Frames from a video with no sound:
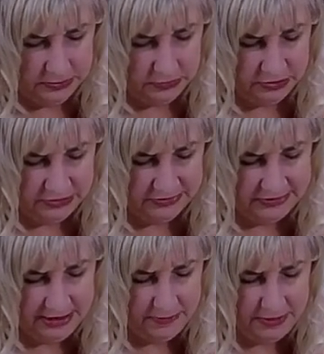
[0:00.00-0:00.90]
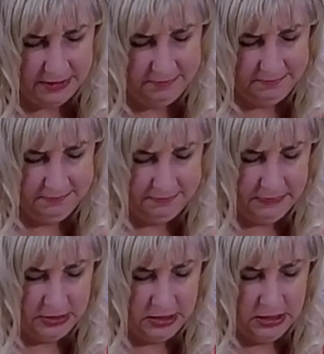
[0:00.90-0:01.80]
I'll just skip it.
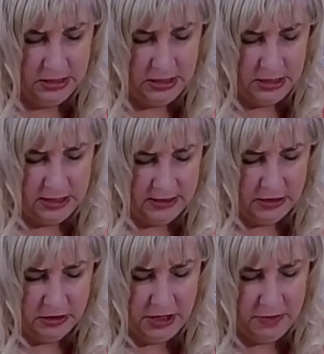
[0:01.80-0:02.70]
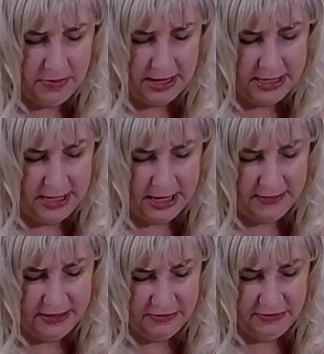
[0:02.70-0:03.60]
And then I'll come back and add
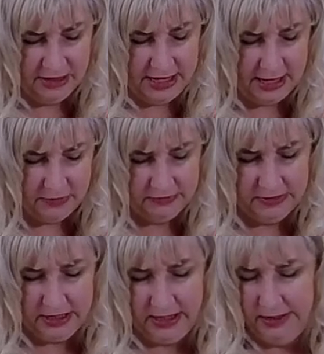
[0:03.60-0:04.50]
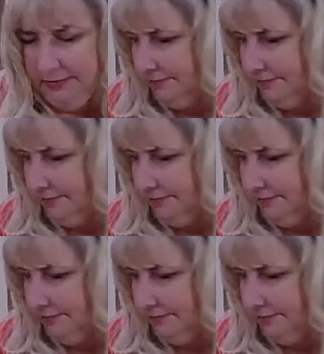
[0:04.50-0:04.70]
that to the outside.